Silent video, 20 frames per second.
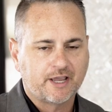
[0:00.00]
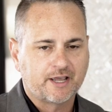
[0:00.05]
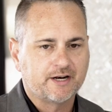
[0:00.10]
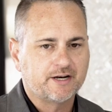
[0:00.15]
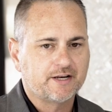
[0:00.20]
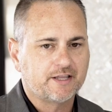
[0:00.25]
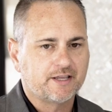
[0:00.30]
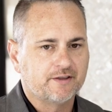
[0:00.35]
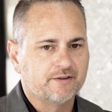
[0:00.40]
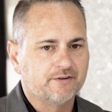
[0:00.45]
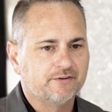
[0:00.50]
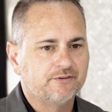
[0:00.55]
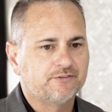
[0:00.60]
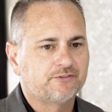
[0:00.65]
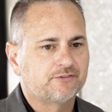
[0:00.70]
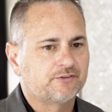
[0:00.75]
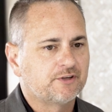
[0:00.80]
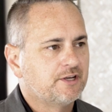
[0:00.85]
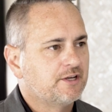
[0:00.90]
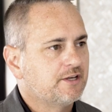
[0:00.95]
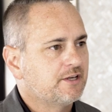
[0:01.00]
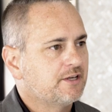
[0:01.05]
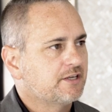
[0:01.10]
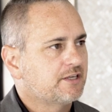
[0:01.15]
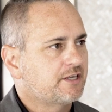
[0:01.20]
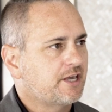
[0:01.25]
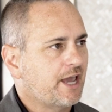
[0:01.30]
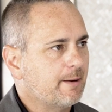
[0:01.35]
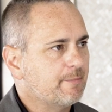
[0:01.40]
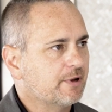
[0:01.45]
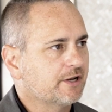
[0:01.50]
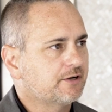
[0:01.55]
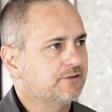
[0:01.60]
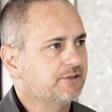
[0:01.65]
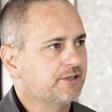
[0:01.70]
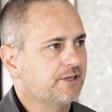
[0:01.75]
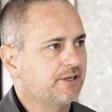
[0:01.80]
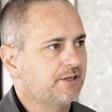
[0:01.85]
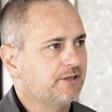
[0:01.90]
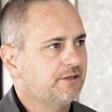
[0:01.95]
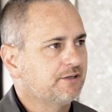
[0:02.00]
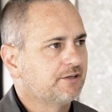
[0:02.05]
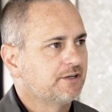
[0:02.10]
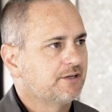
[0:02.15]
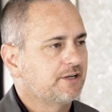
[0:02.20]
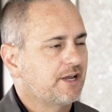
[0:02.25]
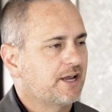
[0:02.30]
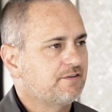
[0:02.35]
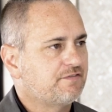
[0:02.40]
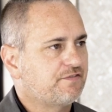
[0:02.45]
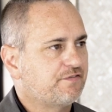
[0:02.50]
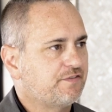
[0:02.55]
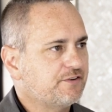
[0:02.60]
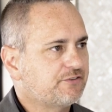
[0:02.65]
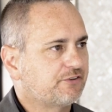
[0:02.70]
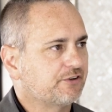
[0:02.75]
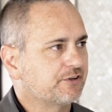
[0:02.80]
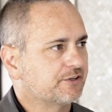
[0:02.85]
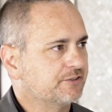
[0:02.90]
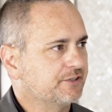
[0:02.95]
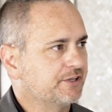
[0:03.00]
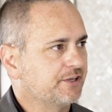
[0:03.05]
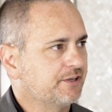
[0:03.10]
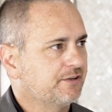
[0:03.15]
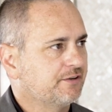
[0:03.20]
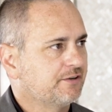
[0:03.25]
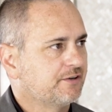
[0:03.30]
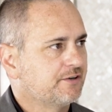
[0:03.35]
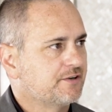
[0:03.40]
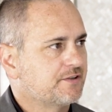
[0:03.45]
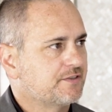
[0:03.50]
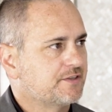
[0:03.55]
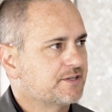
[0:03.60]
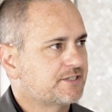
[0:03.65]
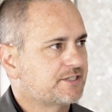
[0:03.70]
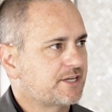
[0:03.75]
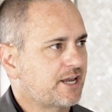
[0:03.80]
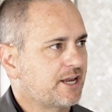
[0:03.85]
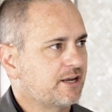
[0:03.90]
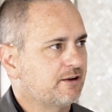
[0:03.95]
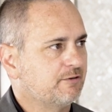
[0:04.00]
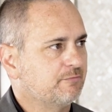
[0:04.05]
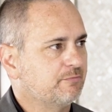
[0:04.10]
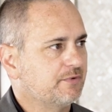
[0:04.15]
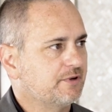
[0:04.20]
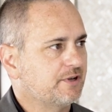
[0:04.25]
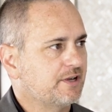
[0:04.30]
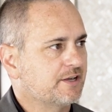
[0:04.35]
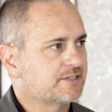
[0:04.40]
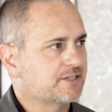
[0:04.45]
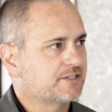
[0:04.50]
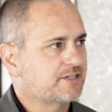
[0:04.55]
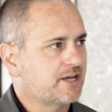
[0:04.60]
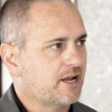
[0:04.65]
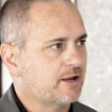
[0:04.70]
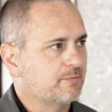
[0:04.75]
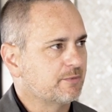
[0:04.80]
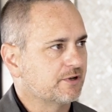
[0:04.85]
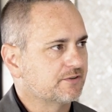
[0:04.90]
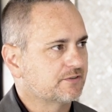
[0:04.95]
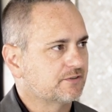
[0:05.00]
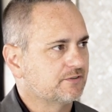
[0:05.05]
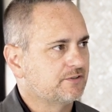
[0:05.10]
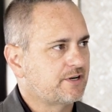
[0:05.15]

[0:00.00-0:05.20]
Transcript: and it is chemically and physically the same as a diamond.